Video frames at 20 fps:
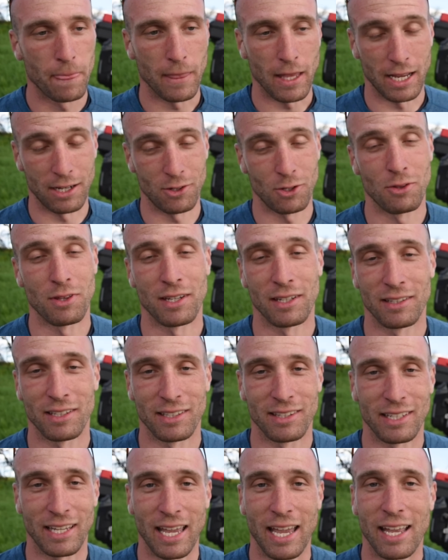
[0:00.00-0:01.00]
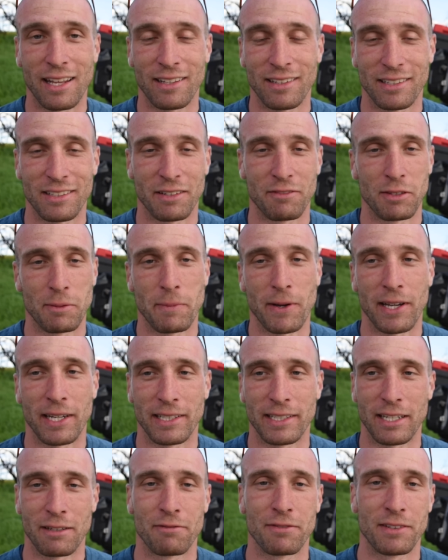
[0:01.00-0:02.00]
I do think that the handling of the
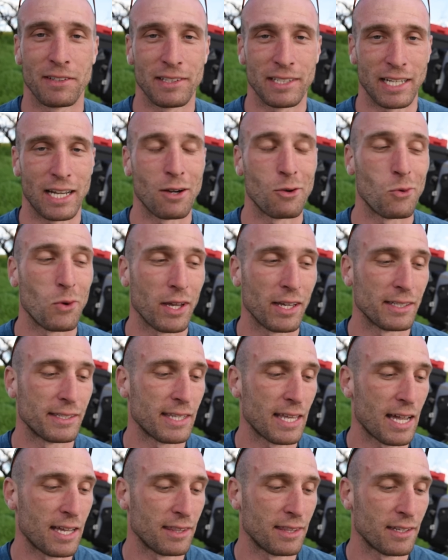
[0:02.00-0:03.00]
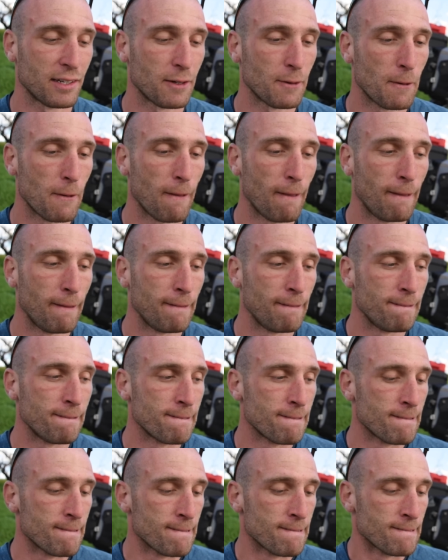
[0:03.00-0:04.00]
bike definitely outweighs that, though.
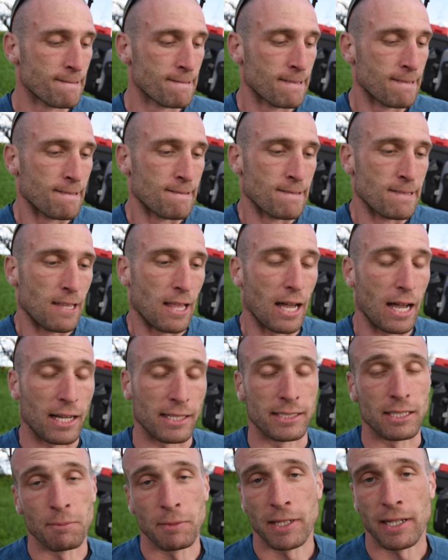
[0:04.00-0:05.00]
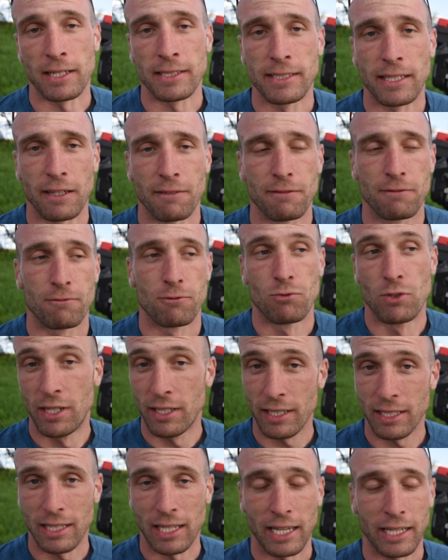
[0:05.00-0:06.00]
Something else I
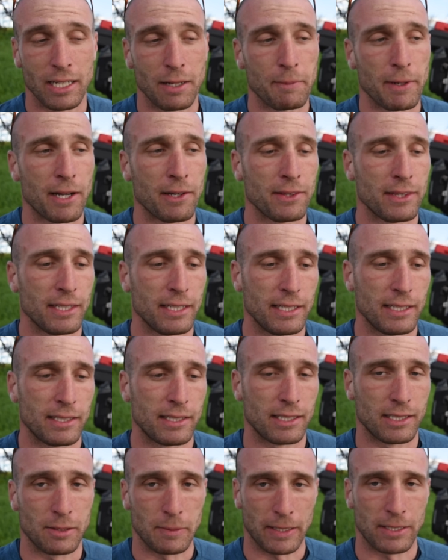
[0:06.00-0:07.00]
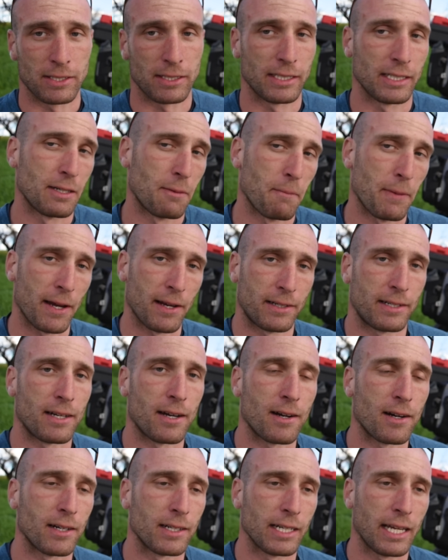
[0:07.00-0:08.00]
really like about these, especially compared to
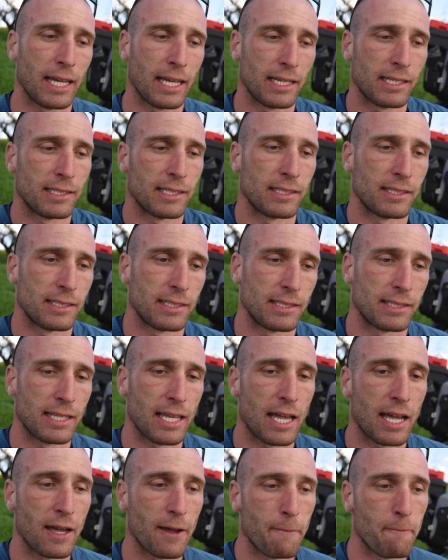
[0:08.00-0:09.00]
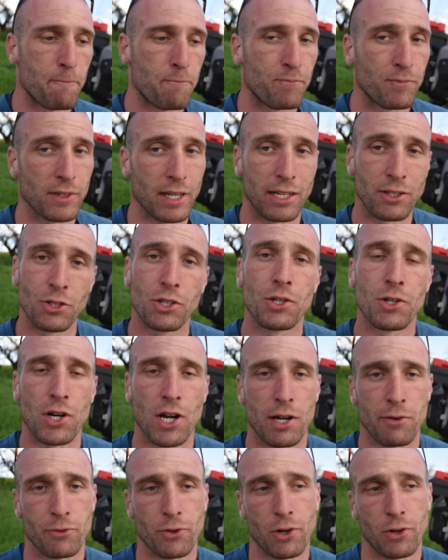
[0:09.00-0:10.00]
hard cases, is that I do go
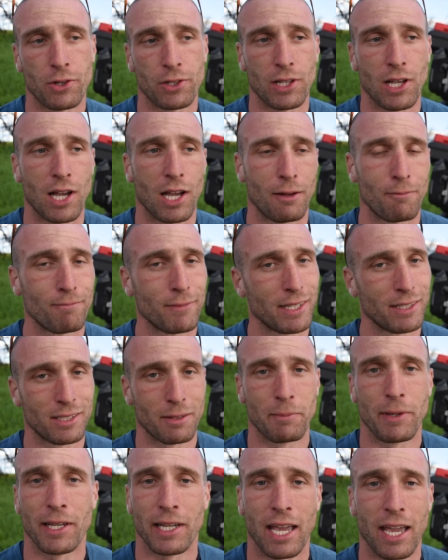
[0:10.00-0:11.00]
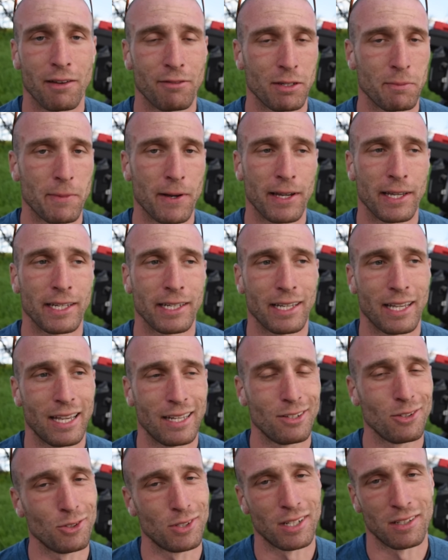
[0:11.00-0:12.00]
off-road a lot. It's a big, heavy bike.
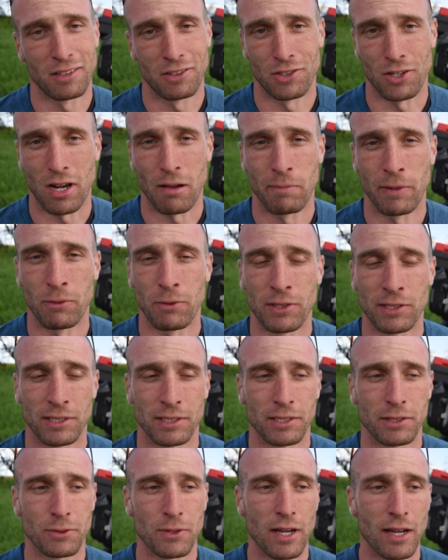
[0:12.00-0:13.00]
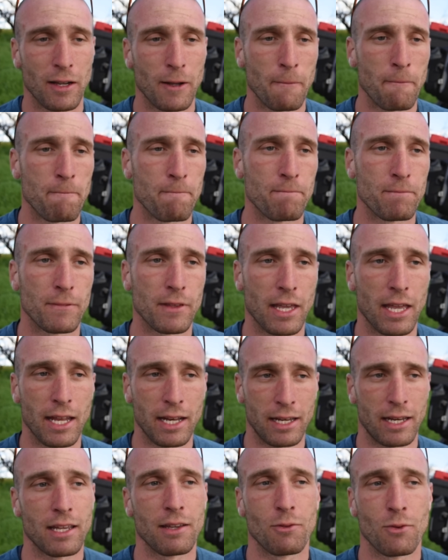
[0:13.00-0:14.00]
I do tend to drop it once in a while.
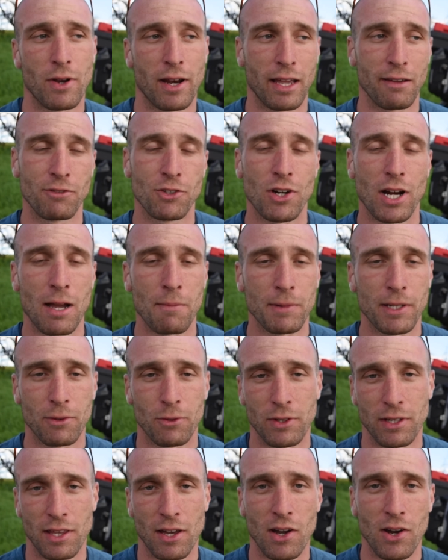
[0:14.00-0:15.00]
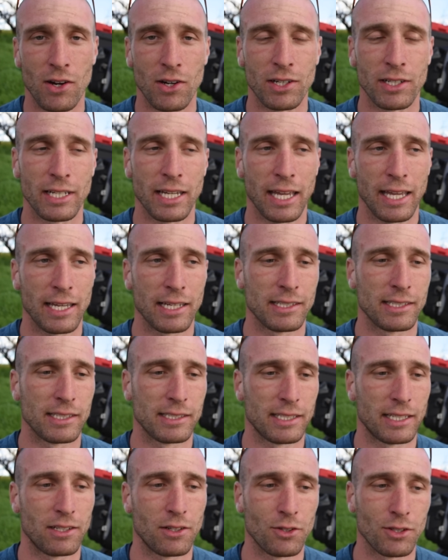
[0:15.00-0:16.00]
And when I've dropped it with hard
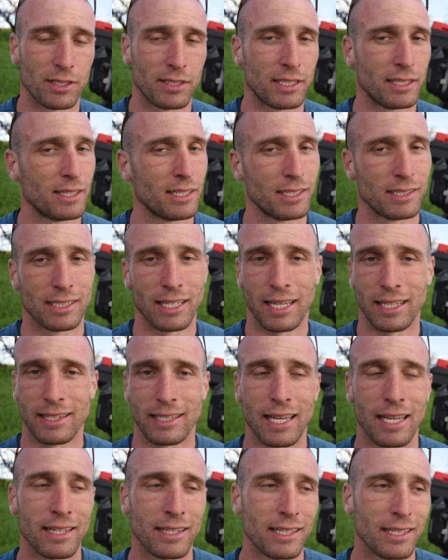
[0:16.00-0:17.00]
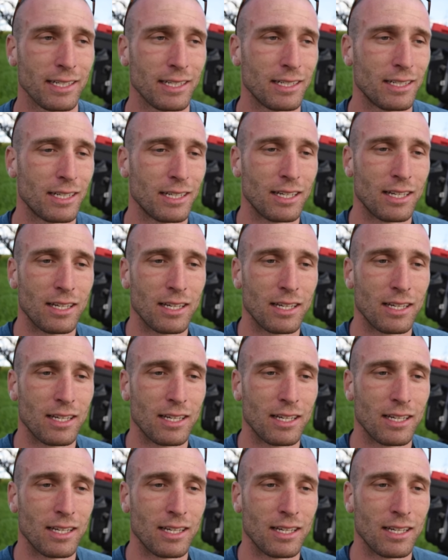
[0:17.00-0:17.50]
cases, I notice that things get dented.